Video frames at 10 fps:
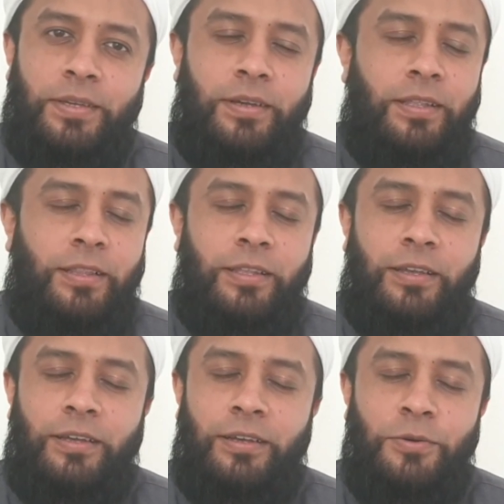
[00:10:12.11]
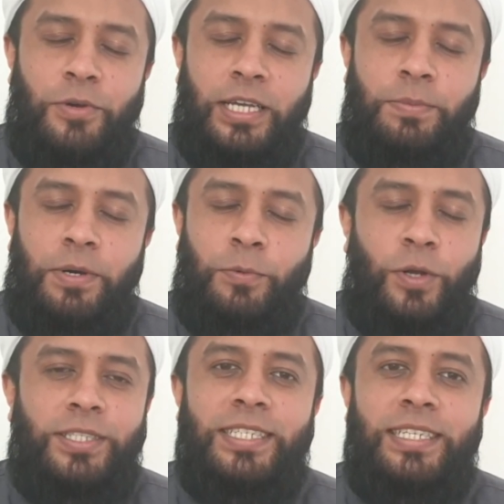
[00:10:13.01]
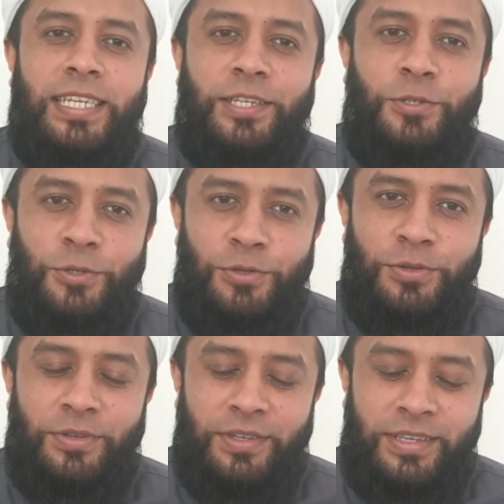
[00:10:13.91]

Allahu Akbar, what did he do?